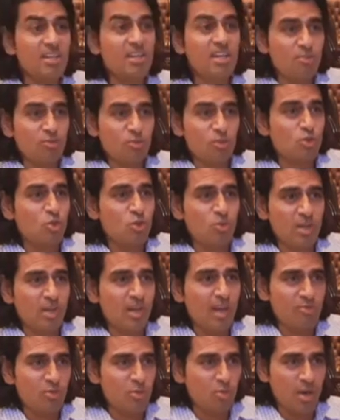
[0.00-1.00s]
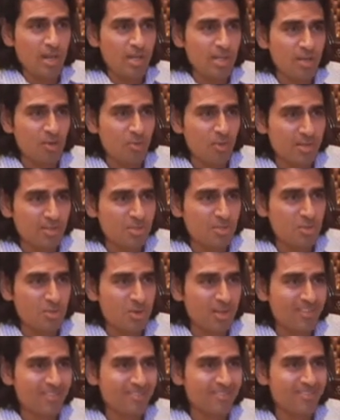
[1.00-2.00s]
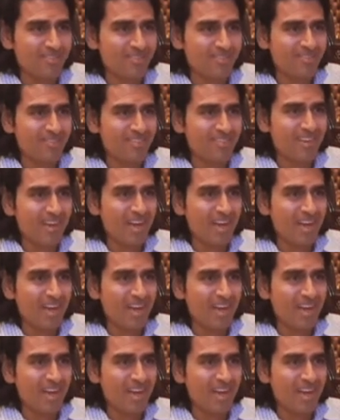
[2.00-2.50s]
India for sure we have no idea where it's going. Well,